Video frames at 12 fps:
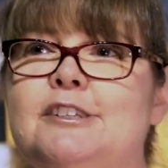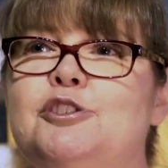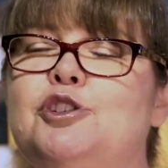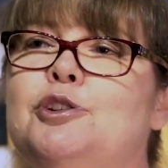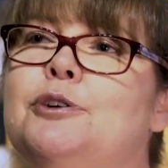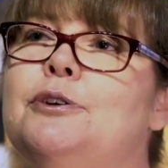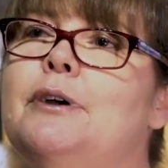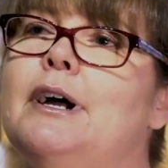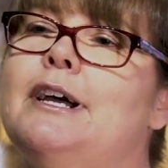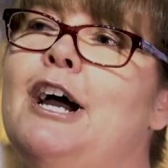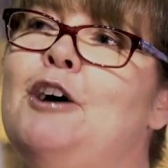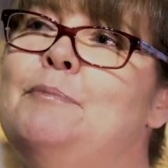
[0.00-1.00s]
To
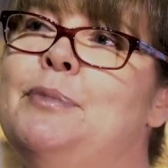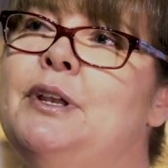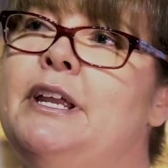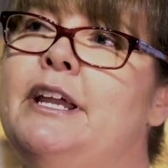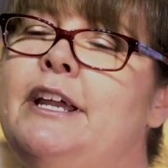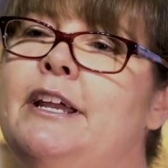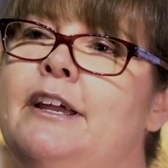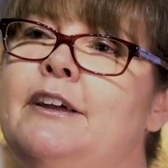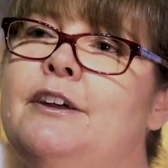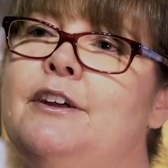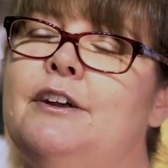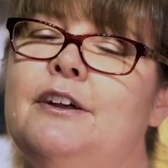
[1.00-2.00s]
accompany
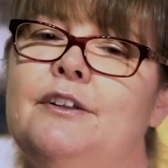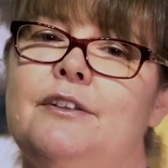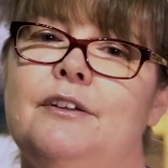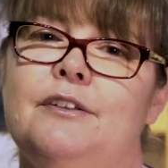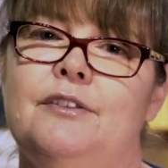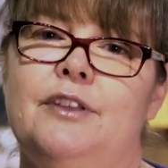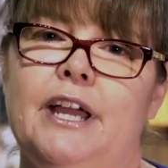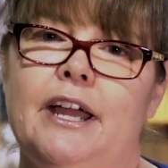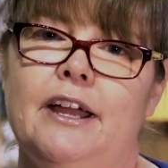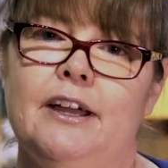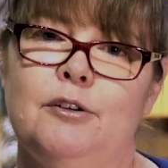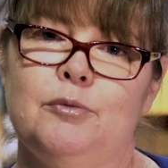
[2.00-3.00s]

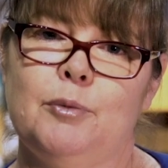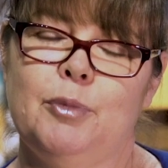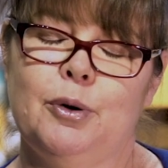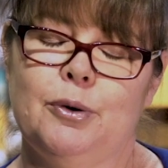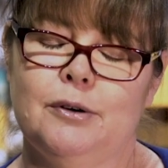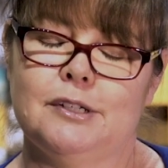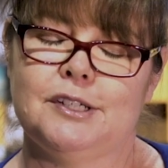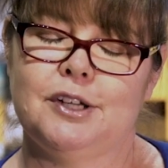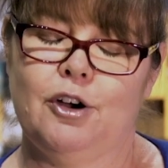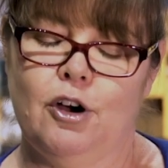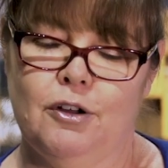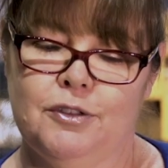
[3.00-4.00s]
their report
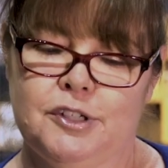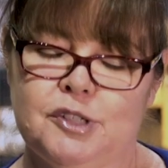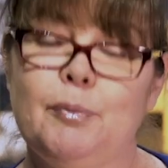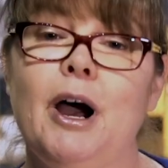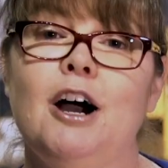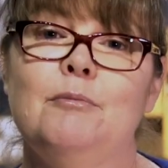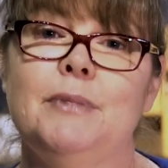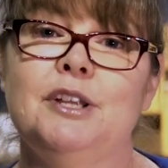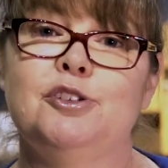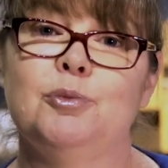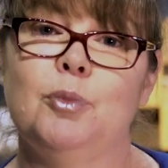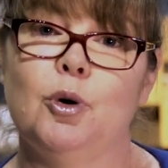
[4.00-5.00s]
on the
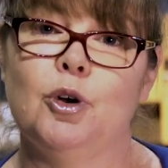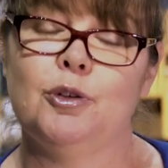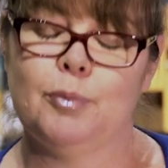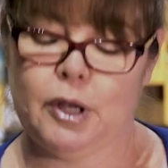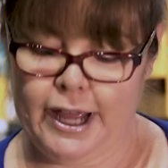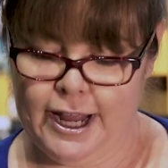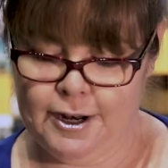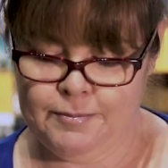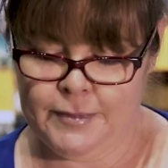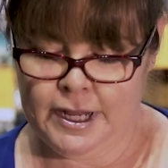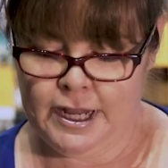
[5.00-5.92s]
Departmental Board Plan,